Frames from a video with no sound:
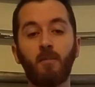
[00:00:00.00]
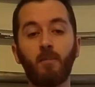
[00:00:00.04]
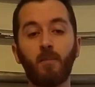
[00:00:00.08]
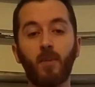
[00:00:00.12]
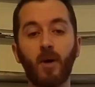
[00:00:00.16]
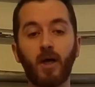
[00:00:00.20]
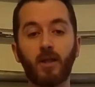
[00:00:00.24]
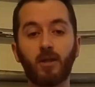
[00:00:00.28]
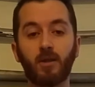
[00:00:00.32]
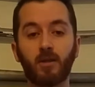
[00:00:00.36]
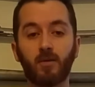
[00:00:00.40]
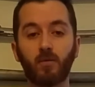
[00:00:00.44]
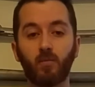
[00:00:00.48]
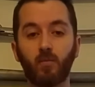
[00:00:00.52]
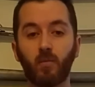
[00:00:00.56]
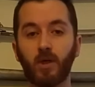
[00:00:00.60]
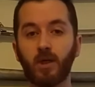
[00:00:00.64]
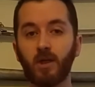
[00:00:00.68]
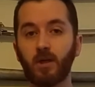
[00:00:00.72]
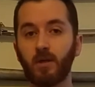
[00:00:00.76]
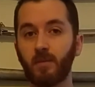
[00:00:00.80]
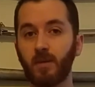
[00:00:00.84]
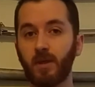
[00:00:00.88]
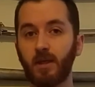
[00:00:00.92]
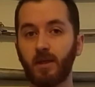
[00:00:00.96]
but
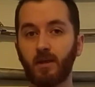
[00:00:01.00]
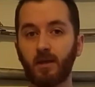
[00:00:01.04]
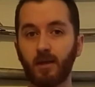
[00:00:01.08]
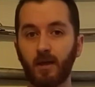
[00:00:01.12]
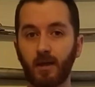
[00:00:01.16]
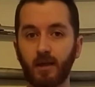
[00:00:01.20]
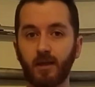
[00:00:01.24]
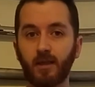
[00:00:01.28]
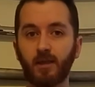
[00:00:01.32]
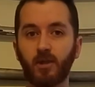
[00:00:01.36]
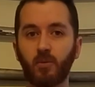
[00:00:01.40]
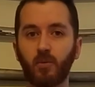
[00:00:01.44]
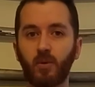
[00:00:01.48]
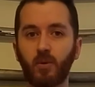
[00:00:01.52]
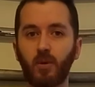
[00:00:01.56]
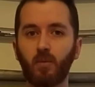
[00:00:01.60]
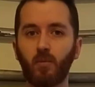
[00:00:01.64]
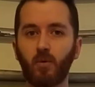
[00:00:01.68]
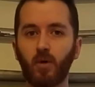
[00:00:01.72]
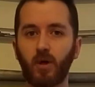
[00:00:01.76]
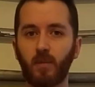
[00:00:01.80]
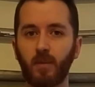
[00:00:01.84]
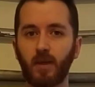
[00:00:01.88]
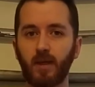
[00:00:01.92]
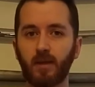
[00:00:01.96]
we're going to be talking a little bit
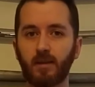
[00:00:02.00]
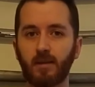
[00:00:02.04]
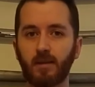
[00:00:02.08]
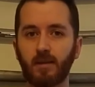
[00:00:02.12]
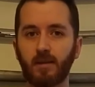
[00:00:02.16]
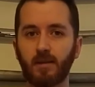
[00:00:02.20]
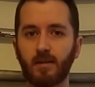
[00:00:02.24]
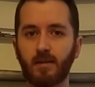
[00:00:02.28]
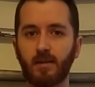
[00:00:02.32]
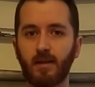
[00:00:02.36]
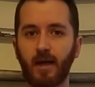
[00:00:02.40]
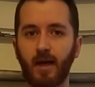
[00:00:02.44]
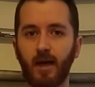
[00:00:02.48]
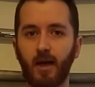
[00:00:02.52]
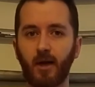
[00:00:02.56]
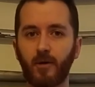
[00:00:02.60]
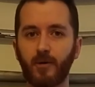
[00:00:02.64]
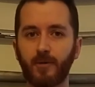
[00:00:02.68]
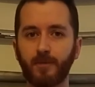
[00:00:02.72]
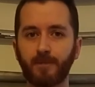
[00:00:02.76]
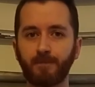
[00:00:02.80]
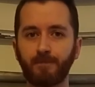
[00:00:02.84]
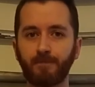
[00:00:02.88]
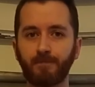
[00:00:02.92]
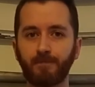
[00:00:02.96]
more about this
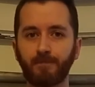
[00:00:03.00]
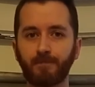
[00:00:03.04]
now.